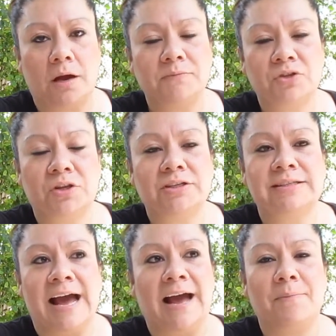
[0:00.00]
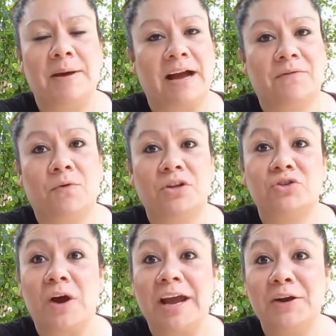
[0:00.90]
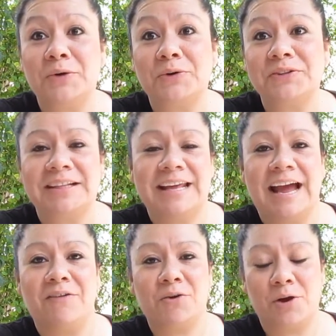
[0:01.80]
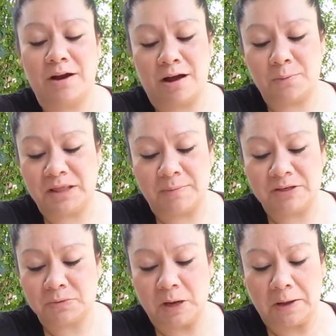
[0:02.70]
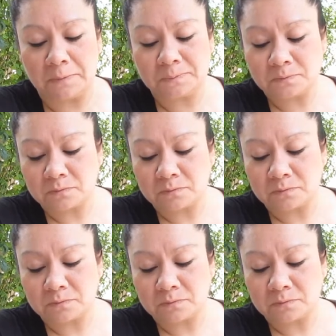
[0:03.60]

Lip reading: So there's that back and forth triangle that they have going on with them as well.